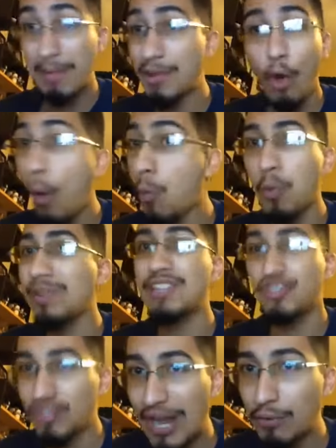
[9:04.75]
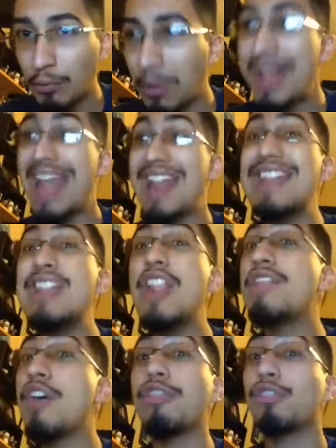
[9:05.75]
maybe the whole world in general,
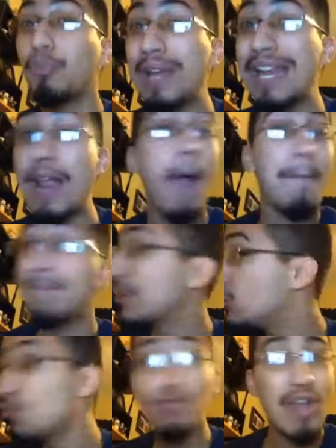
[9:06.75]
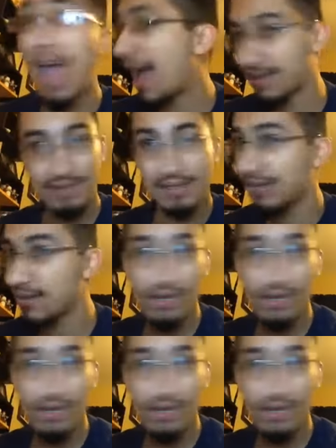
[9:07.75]
the three do not